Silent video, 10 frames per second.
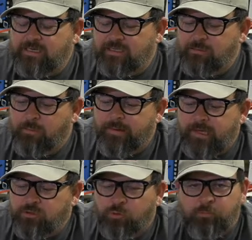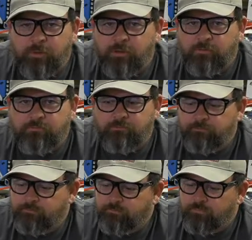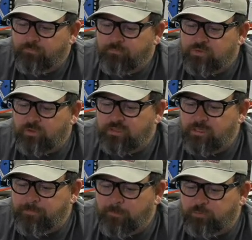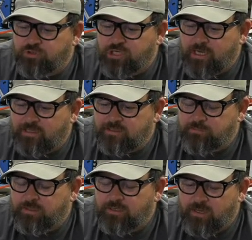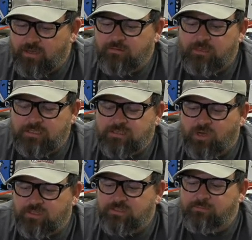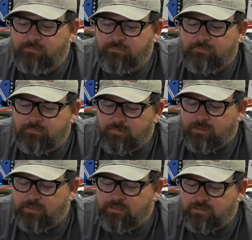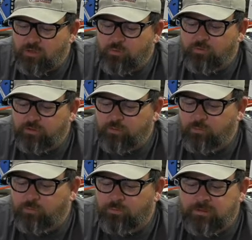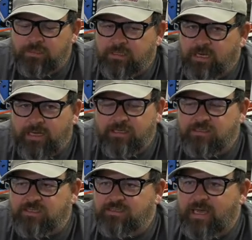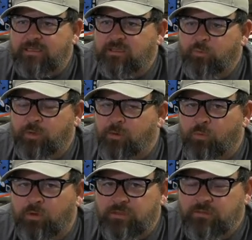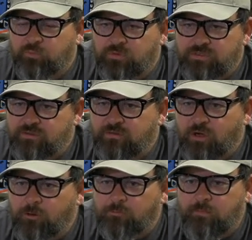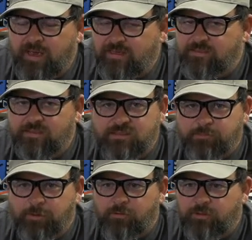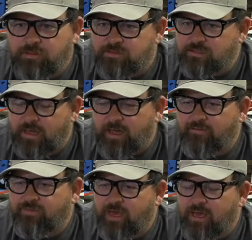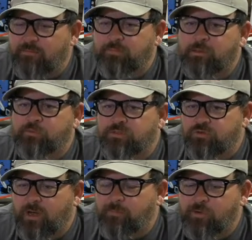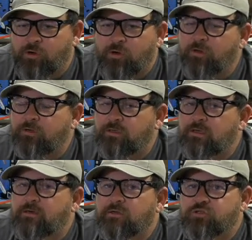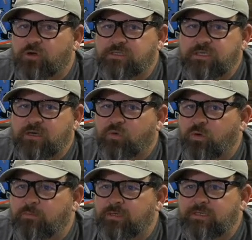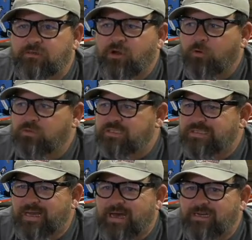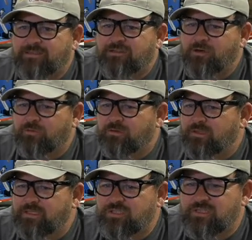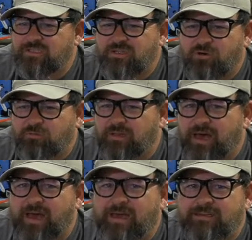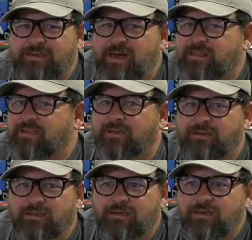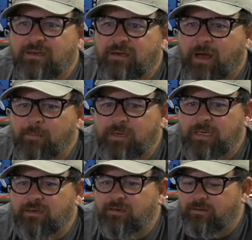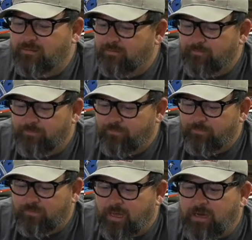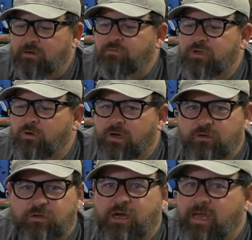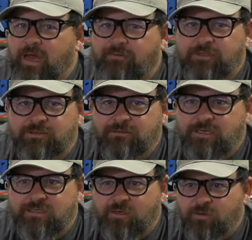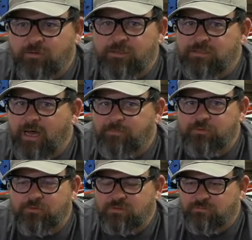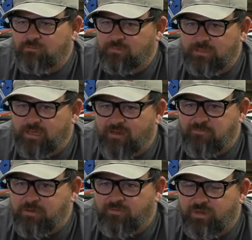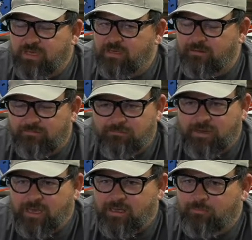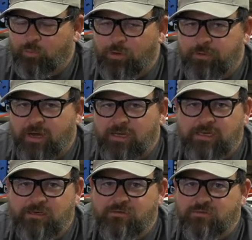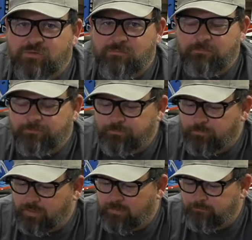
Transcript: it in a manual mode so I can keep up with jets, but it's awesome. It is totally cool. And it's exactly what I wanted, was a no-mess experience. To have that, be able to strap it on, trust the equipment, no static, no glitches, no lag, nothing. I mean, I don't even know how good I have it, because early adopters into FPV, man, what pioneers. But